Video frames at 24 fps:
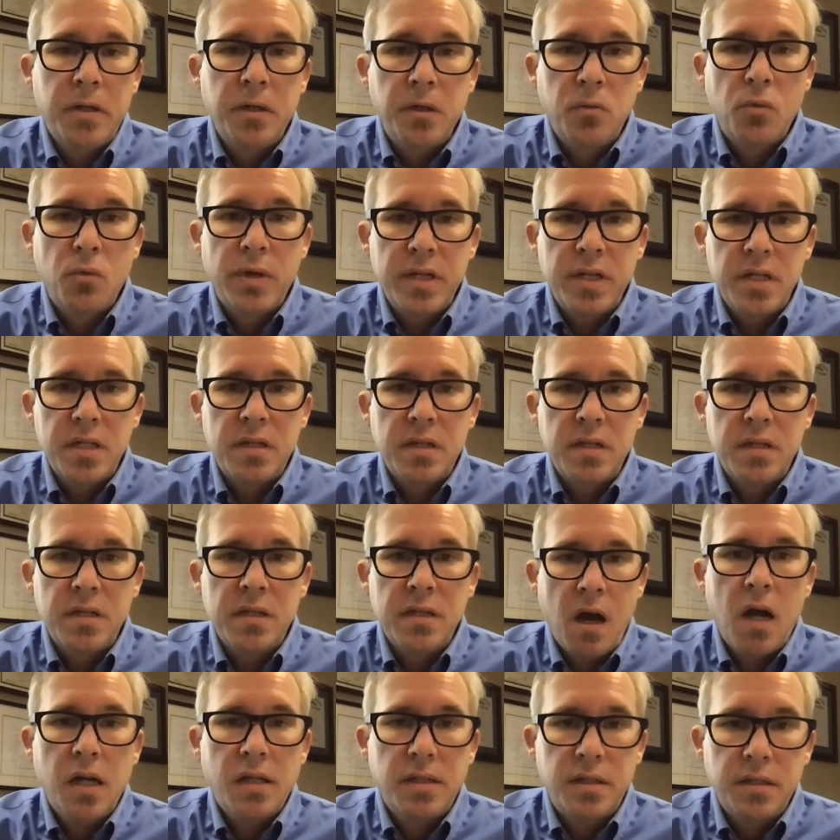good reason
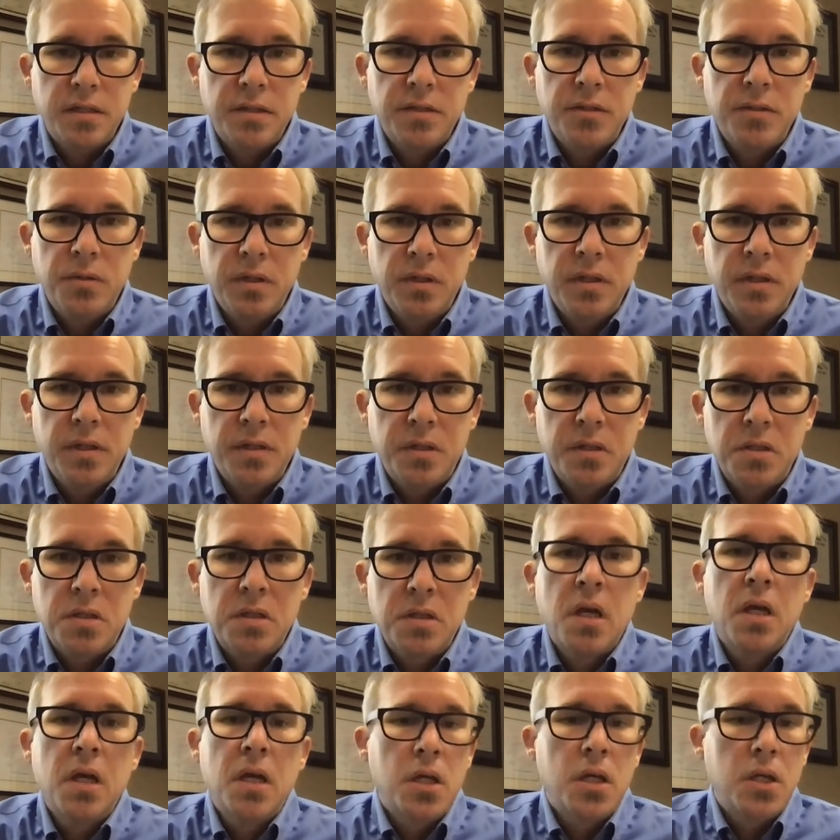not to do
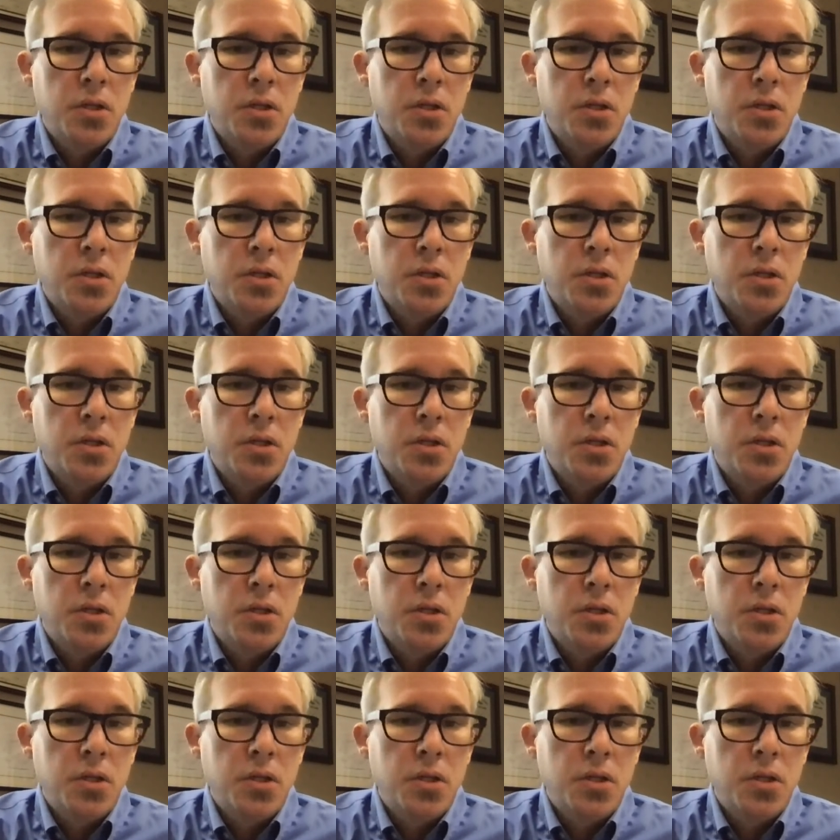this,